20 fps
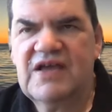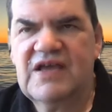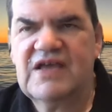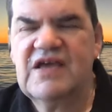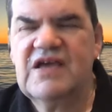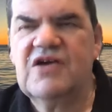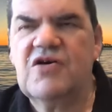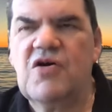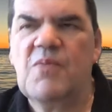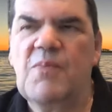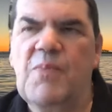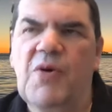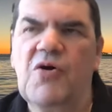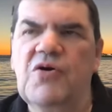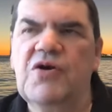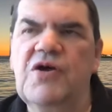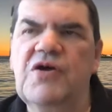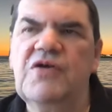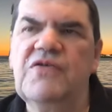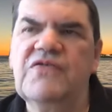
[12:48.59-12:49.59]
key
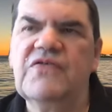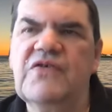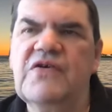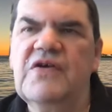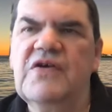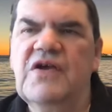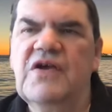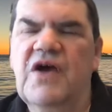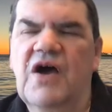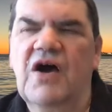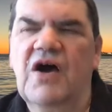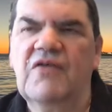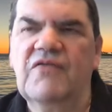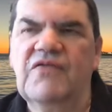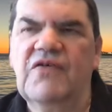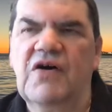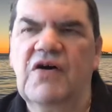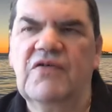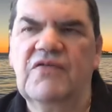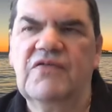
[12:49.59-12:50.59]
components
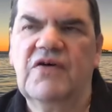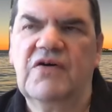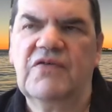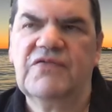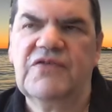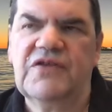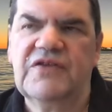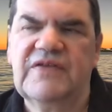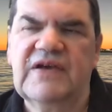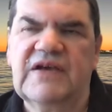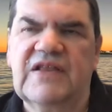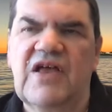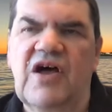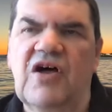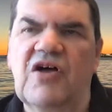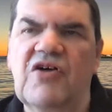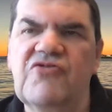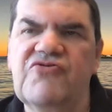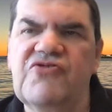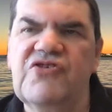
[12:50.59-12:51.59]
of, of, of the
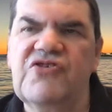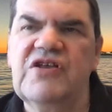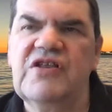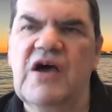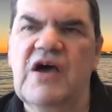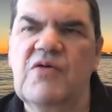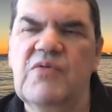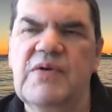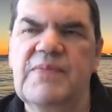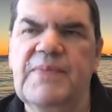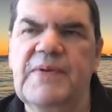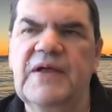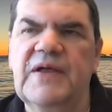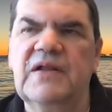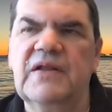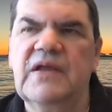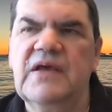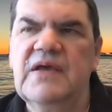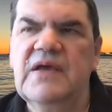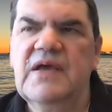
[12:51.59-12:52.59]
technology that we
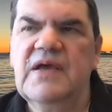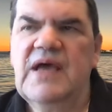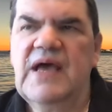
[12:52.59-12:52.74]
build